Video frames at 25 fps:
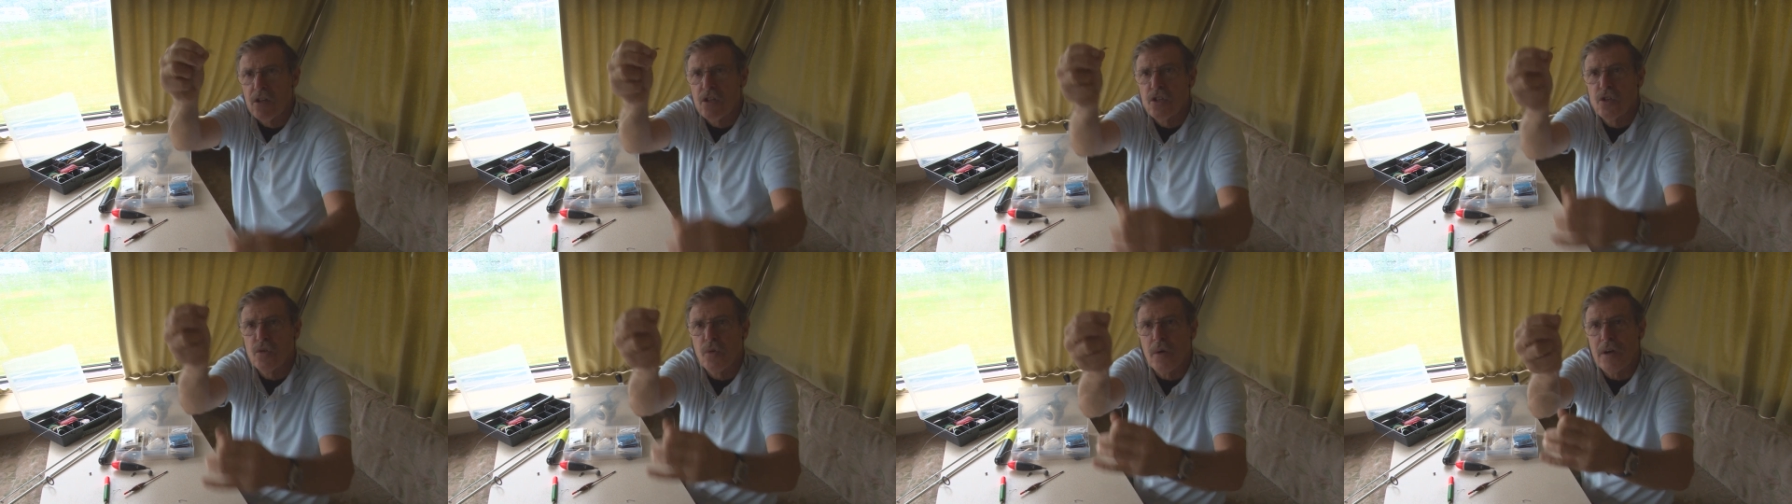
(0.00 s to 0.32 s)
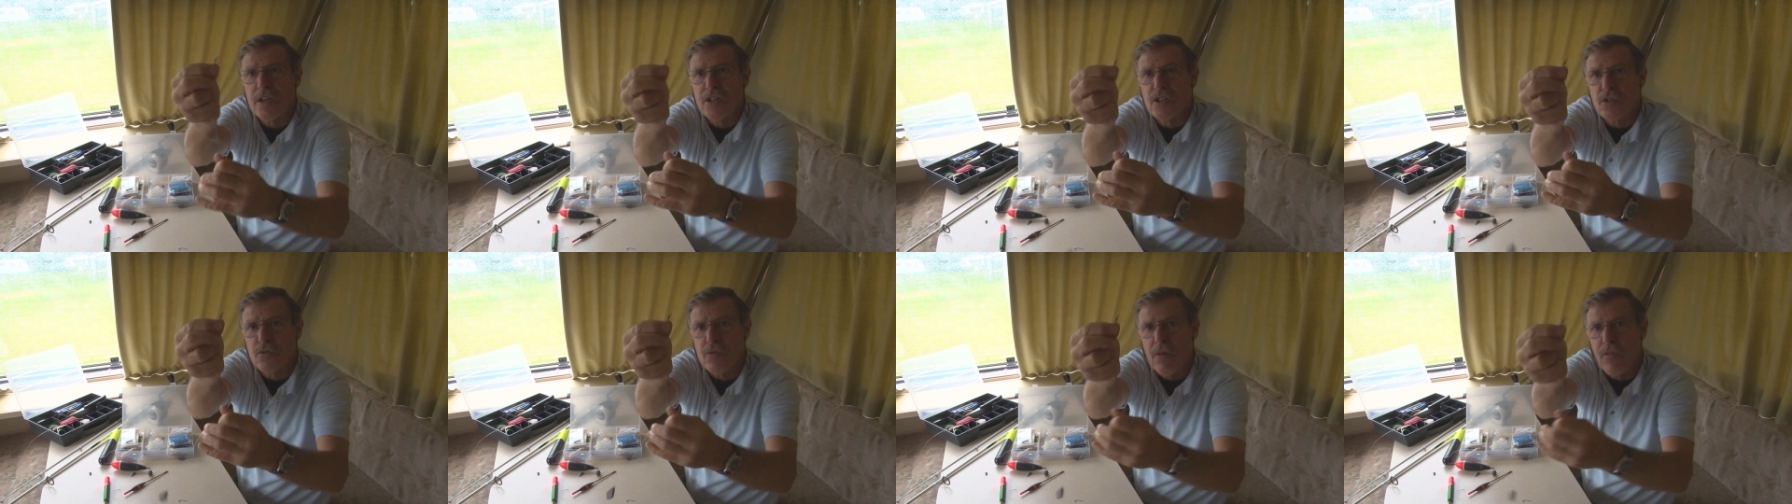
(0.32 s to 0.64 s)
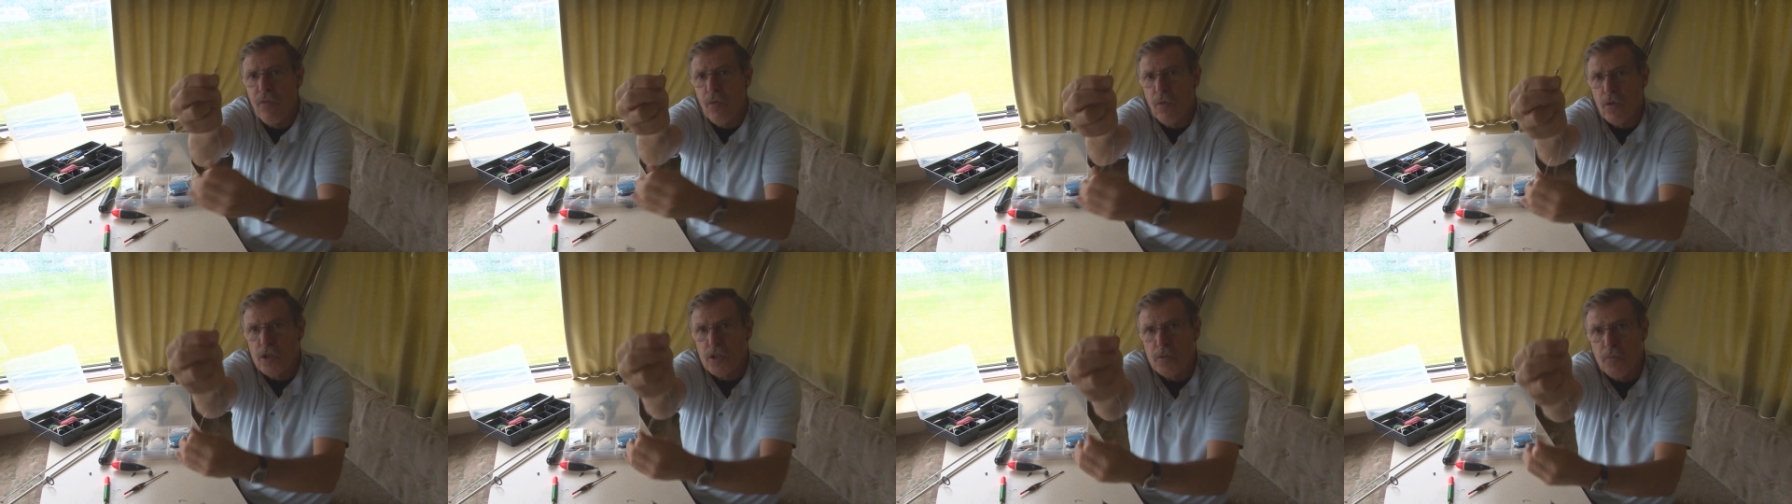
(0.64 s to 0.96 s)
To a
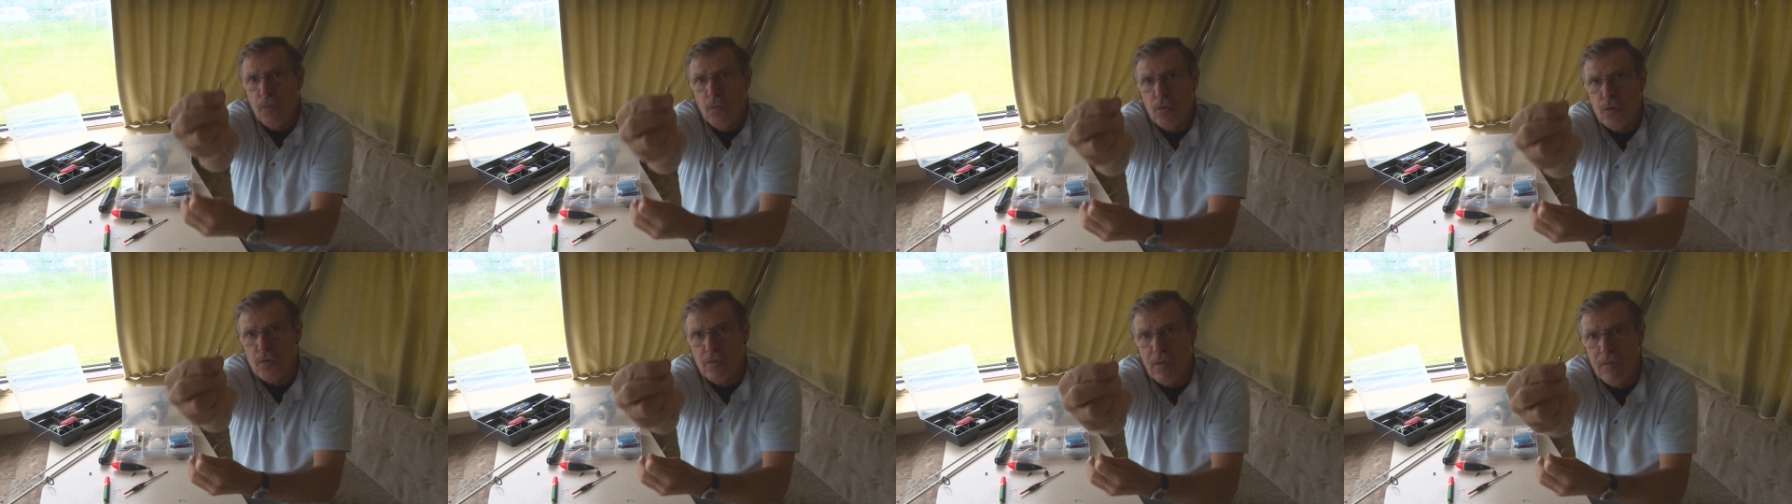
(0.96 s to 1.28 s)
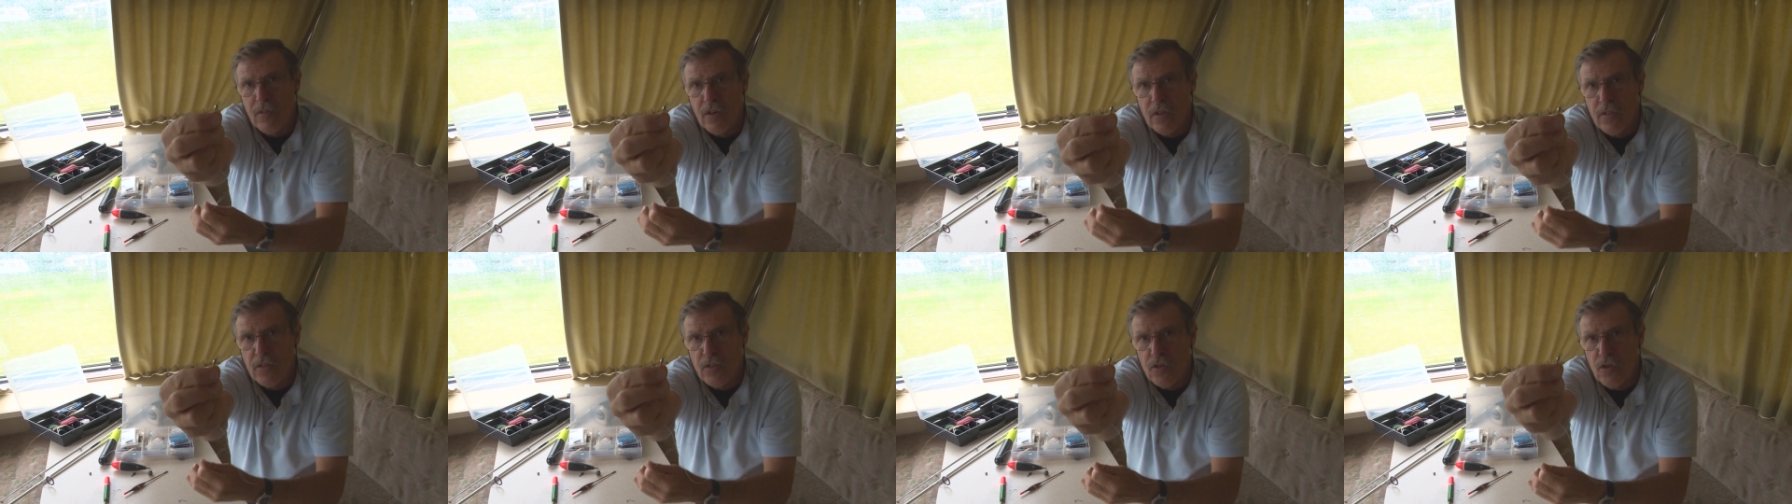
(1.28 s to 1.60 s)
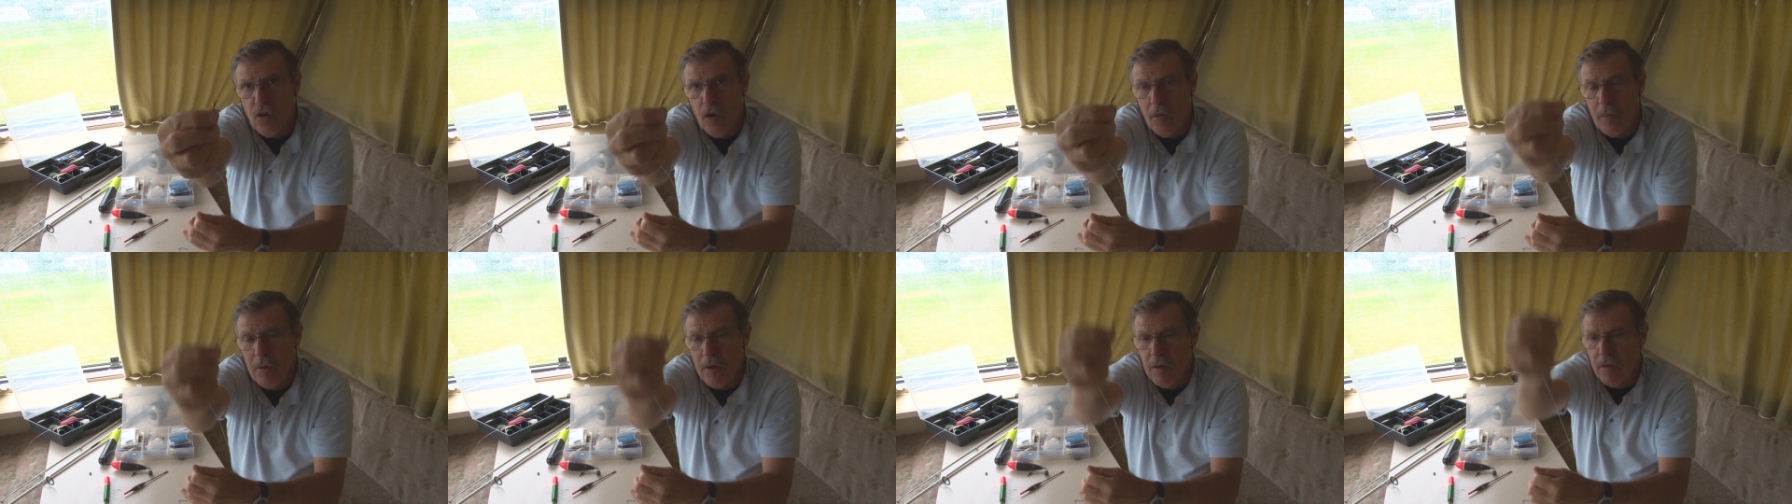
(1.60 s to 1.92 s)
swivel, small swivel at the
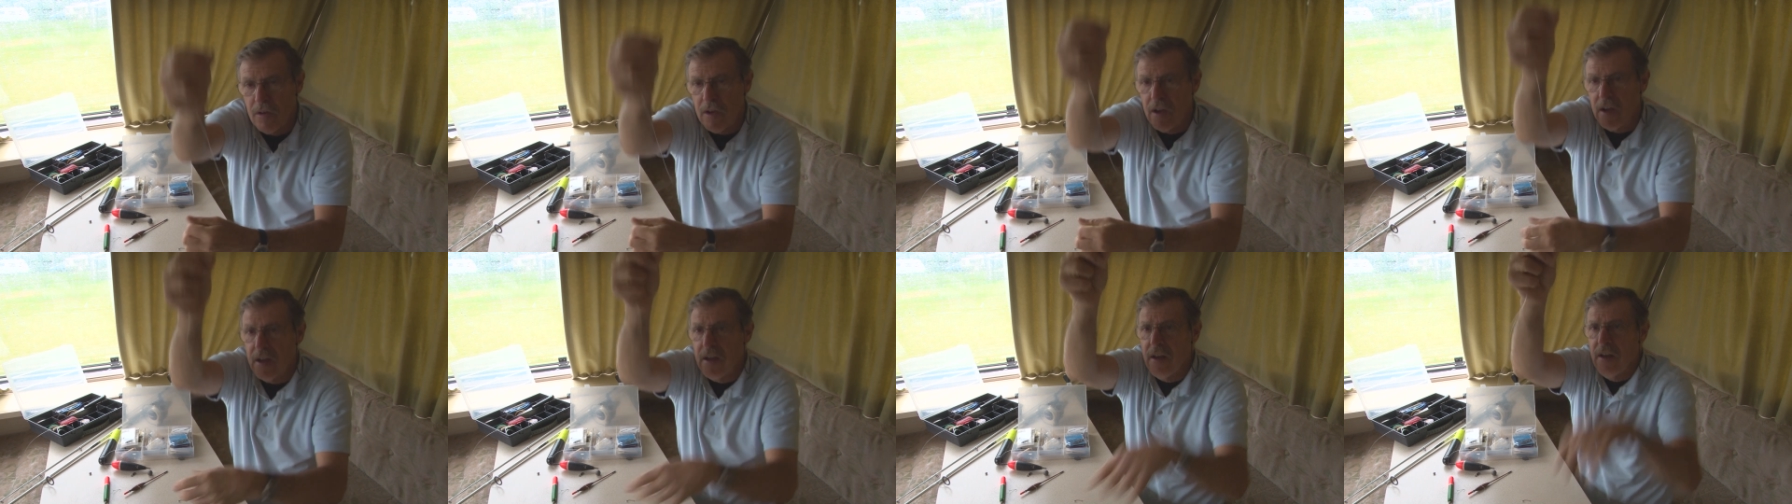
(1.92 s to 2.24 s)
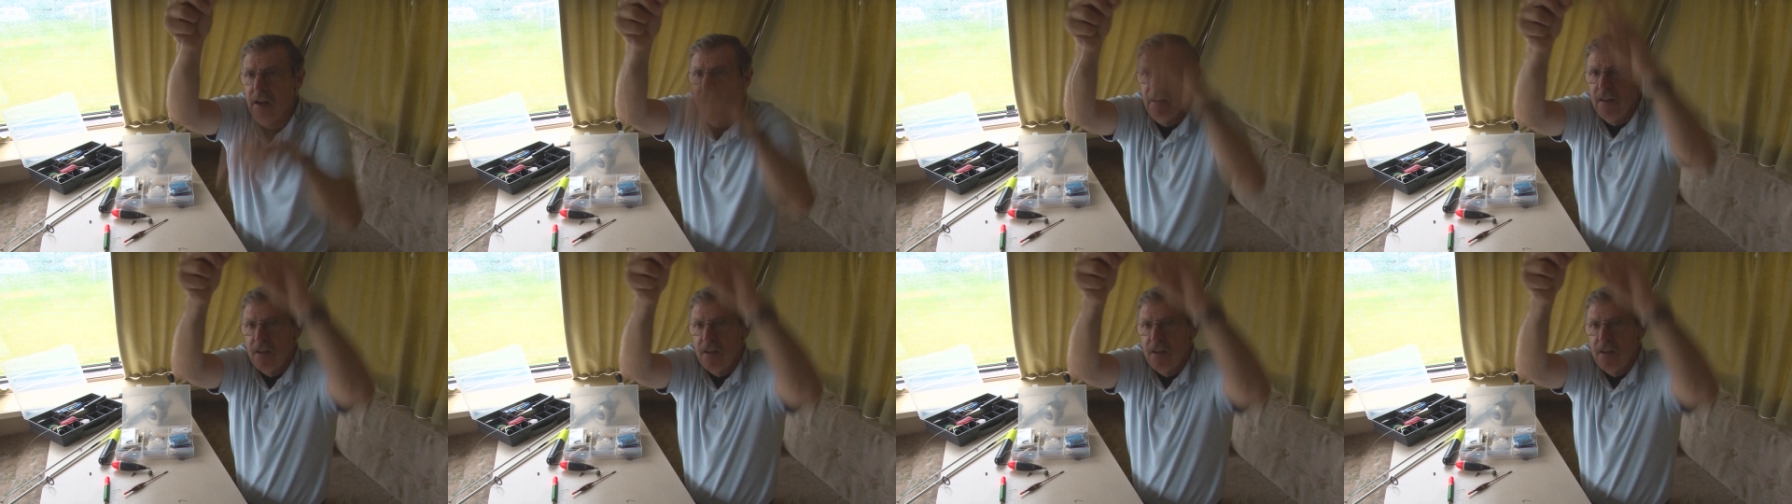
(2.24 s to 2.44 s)
top, okay?